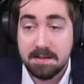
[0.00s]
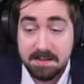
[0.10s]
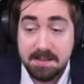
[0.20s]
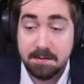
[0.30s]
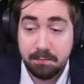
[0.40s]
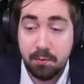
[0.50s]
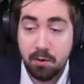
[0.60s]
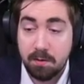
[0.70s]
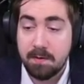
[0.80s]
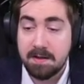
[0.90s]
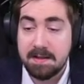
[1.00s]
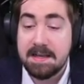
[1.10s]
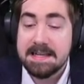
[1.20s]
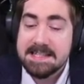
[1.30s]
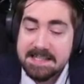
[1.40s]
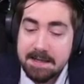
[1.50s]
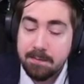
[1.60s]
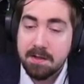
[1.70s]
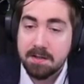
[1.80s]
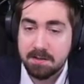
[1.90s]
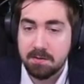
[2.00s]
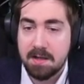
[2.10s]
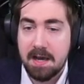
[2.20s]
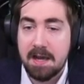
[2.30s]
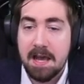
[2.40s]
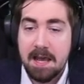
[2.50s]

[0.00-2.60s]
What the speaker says: This is a permanent thing. It's similar to, like,